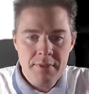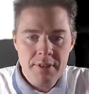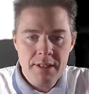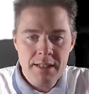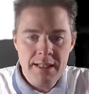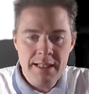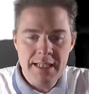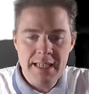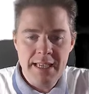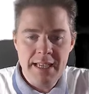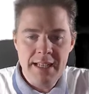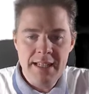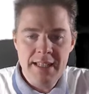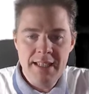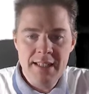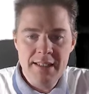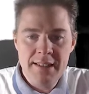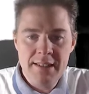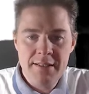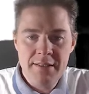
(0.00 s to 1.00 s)
click
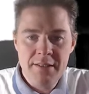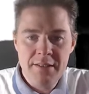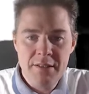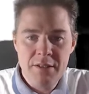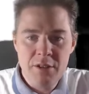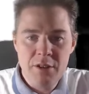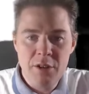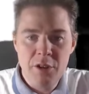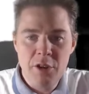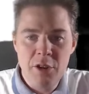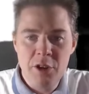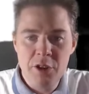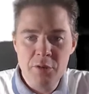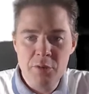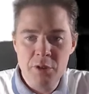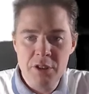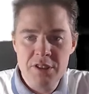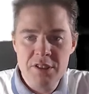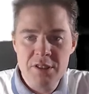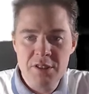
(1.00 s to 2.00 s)
edit a lot
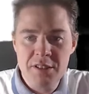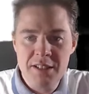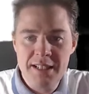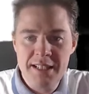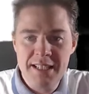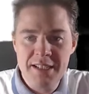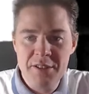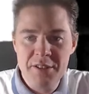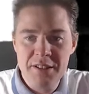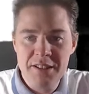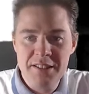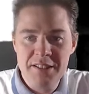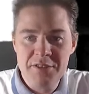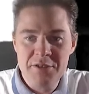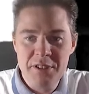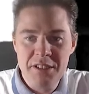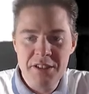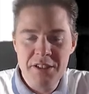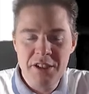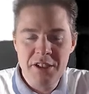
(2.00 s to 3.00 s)
wants to click on the
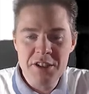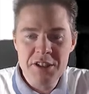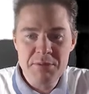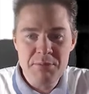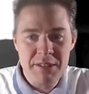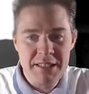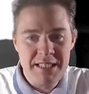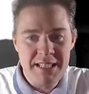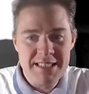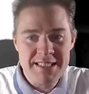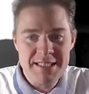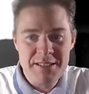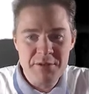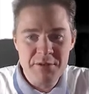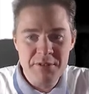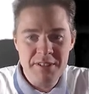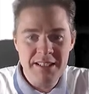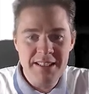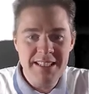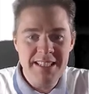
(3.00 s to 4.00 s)
three dots but that's to
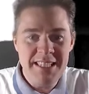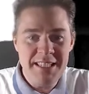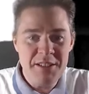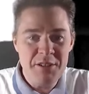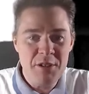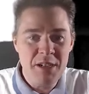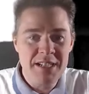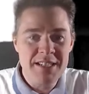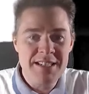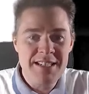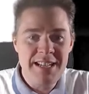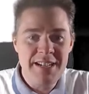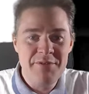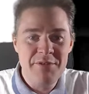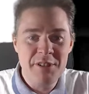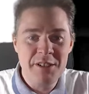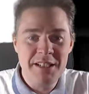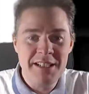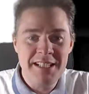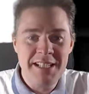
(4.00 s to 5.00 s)
delete you actually have
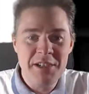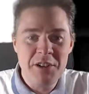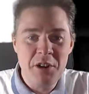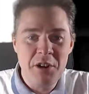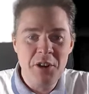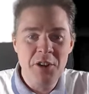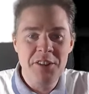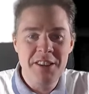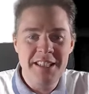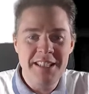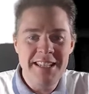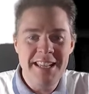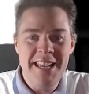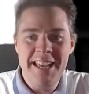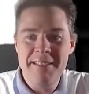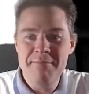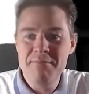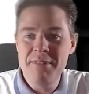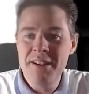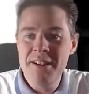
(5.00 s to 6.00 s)
to click on the
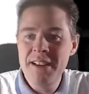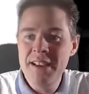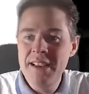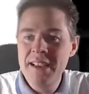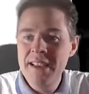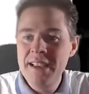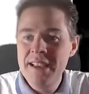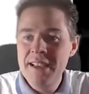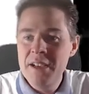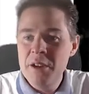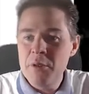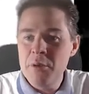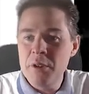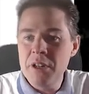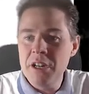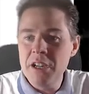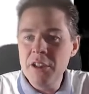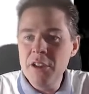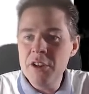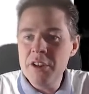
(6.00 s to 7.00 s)
name
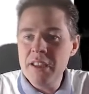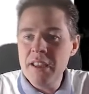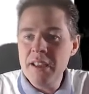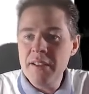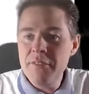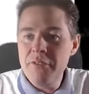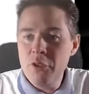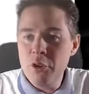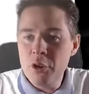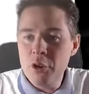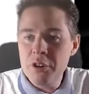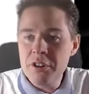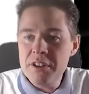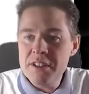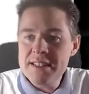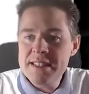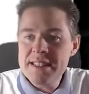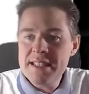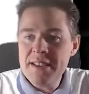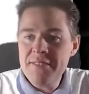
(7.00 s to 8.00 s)
we're looking for
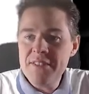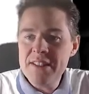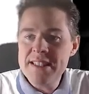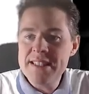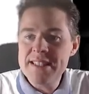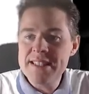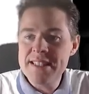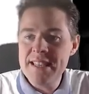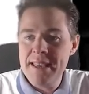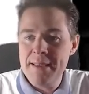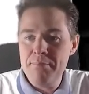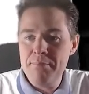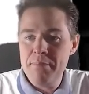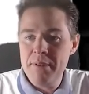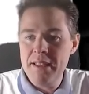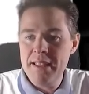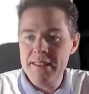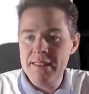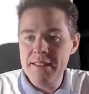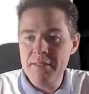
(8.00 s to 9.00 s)
7-zip
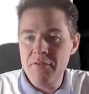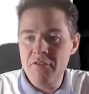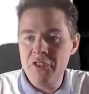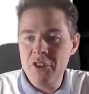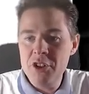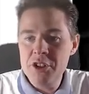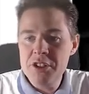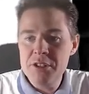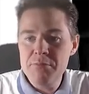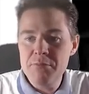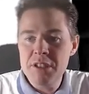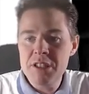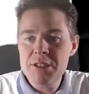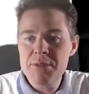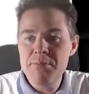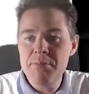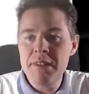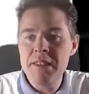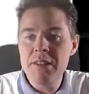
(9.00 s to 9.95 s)
and the version must be